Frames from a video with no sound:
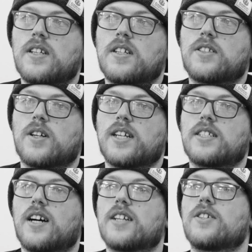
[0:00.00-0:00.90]
So they
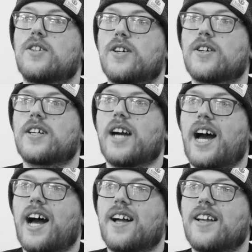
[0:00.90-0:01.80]
start to look
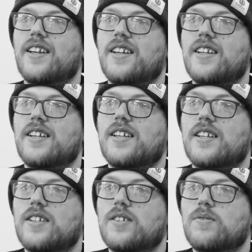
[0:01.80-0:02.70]
at
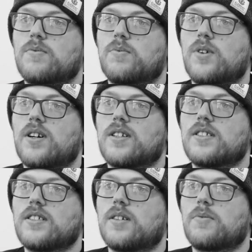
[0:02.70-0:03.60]
what,
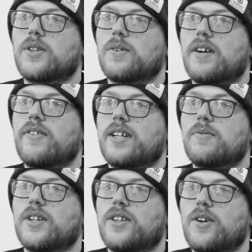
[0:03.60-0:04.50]
you know, what do I really
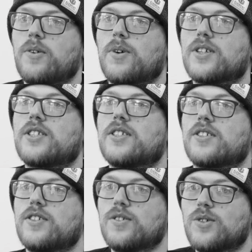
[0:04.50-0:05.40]
want to do? What's
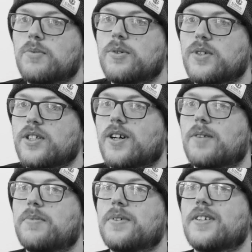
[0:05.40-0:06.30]
just a normal
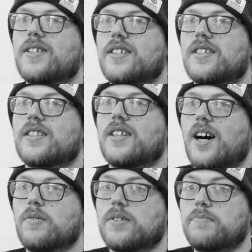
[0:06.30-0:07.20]
job that
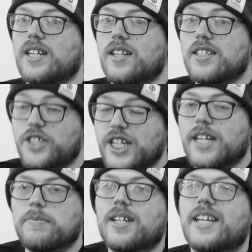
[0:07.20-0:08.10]
I would be
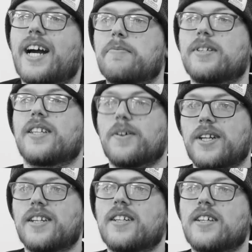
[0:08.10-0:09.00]
legitimately happy doing?